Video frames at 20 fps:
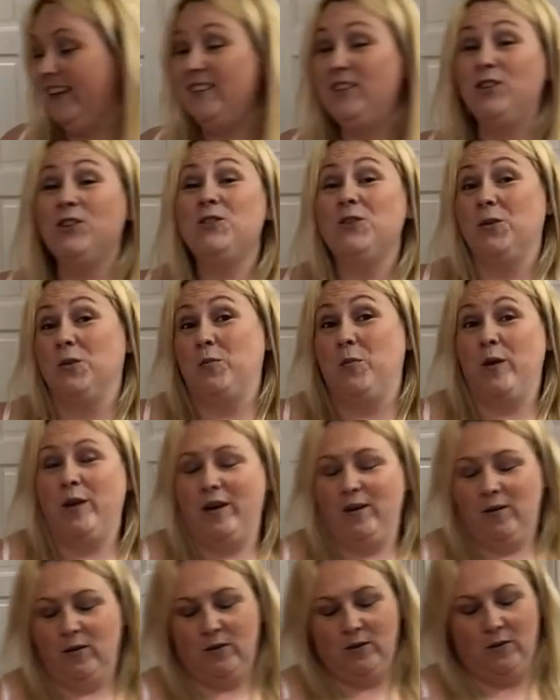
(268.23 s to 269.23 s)
does look
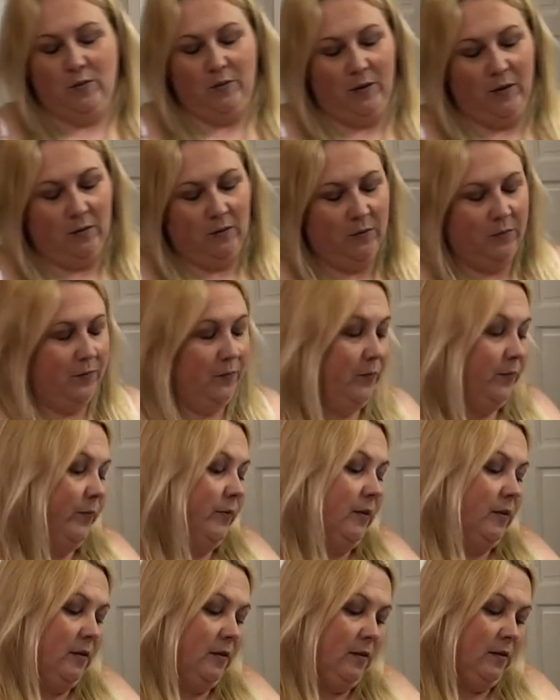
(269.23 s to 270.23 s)
pretty awesome though.
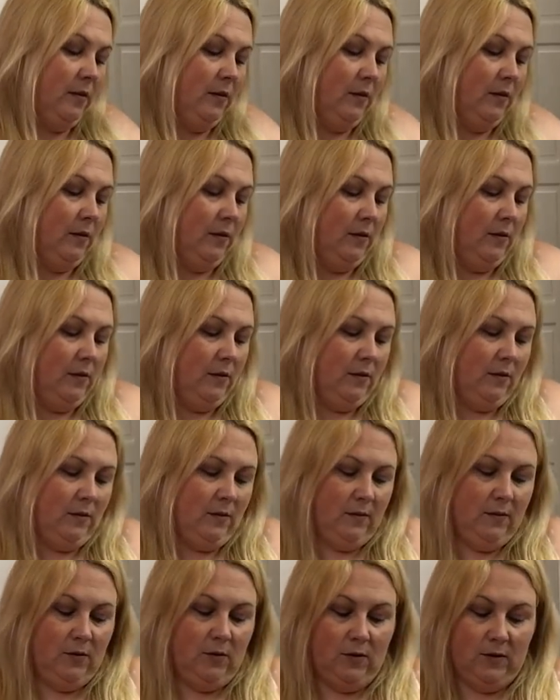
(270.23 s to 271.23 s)
So
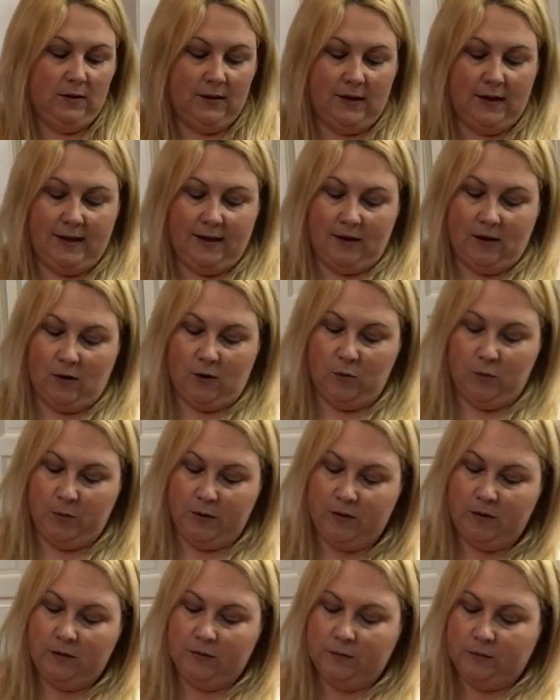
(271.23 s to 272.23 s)
you slide it
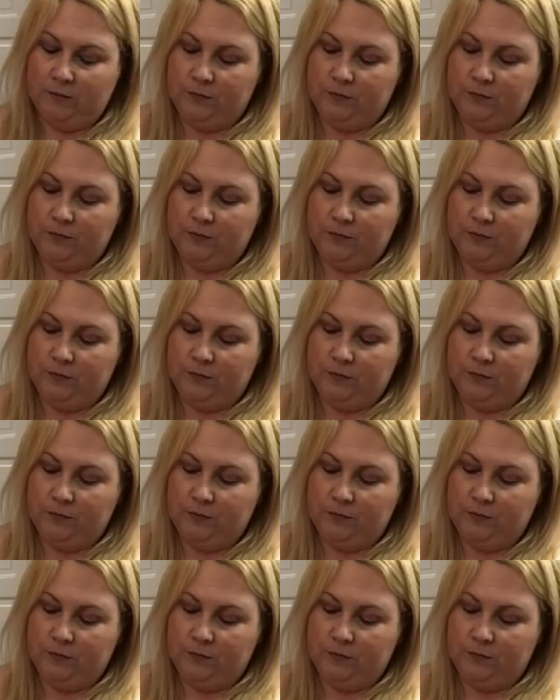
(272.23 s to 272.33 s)
open.